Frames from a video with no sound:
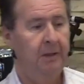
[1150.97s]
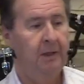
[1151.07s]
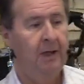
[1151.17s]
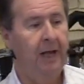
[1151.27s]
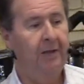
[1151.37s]

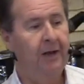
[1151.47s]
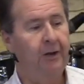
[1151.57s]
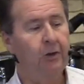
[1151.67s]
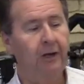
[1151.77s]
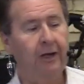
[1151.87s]
And then
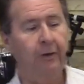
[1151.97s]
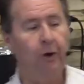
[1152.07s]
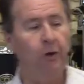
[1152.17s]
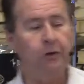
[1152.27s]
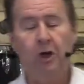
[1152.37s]
you'll get
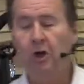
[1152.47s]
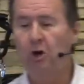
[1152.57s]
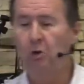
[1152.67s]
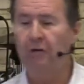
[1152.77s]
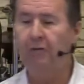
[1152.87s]
those who
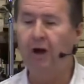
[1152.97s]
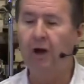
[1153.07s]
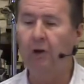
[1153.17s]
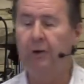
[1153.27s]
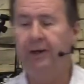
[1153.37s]
will
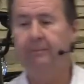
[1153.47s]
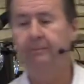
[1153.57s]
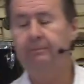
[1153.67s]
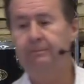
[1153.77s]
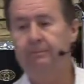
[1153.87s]
follow him
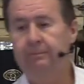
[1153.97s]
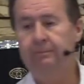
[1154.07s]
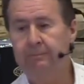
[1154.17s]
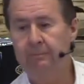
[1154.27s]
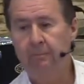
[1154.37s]

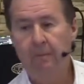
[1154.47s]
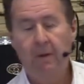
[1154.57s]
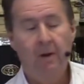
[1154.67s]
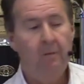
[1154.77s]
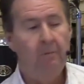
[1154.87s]

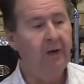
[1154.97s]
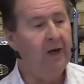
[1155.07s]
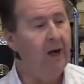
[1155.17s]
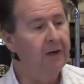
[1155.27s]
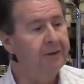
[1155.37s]

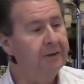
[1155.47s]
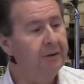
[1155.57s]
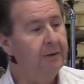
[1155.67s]
because